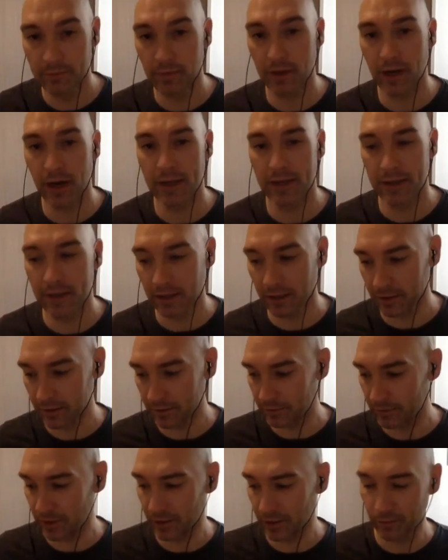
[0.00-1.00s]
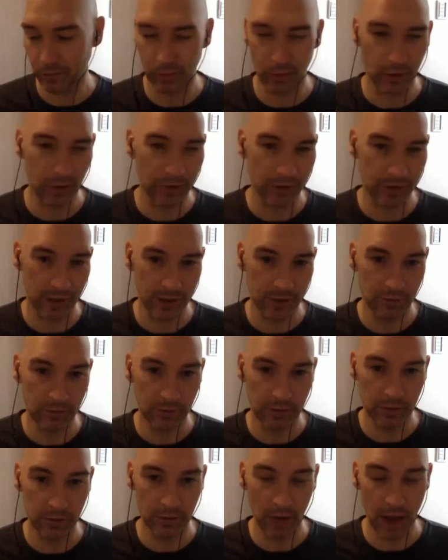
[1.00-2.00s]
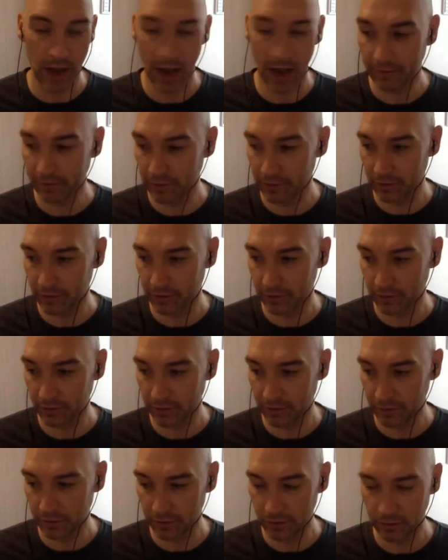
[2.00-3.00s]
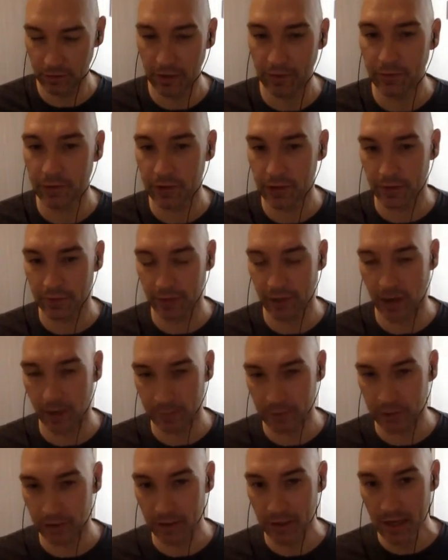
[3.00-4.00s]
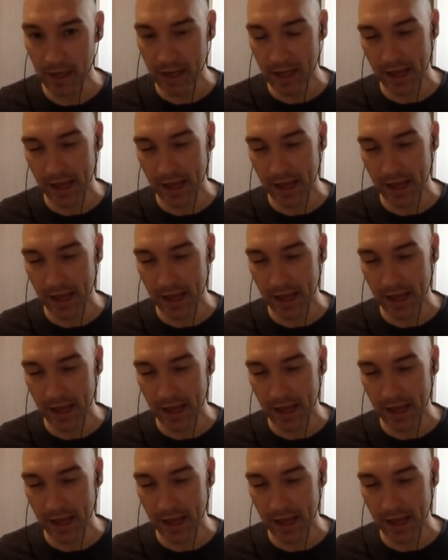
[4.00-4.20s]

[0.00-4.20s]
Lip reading: But I think it's very important that you give yourself an option.